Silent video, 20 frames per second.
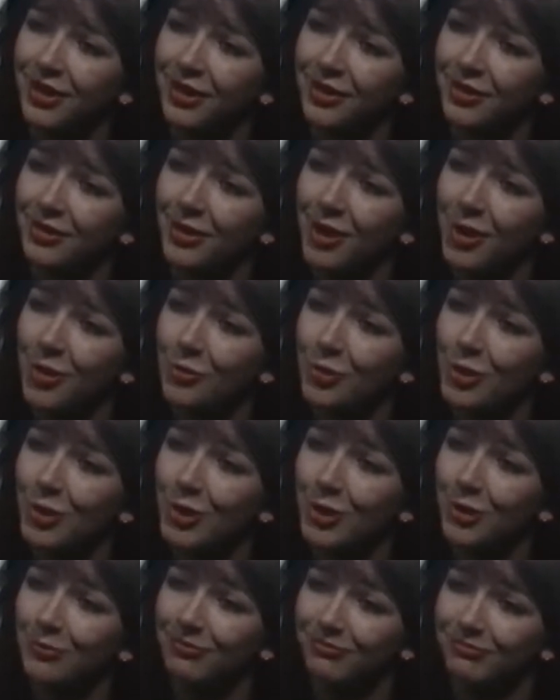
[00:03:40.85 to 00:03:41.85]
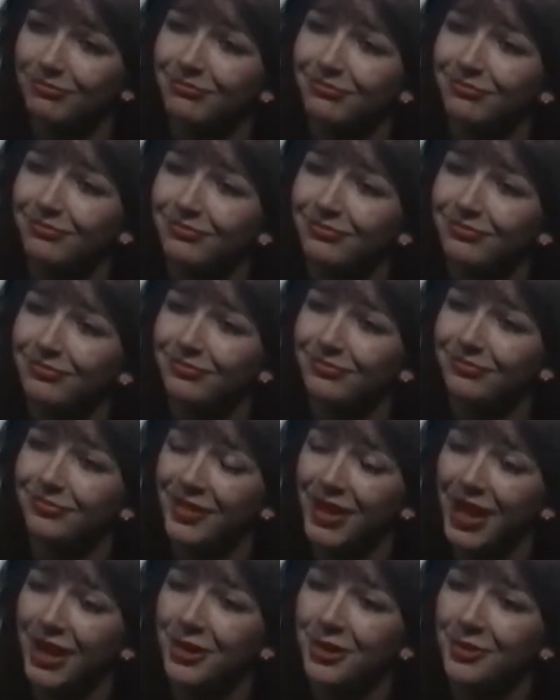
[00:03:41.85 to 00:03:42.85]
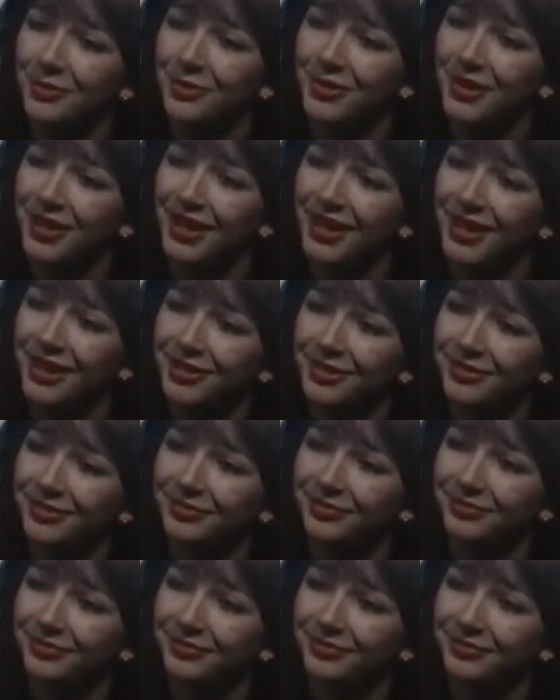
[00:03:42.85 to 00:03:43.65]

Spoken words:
I really thank them for that.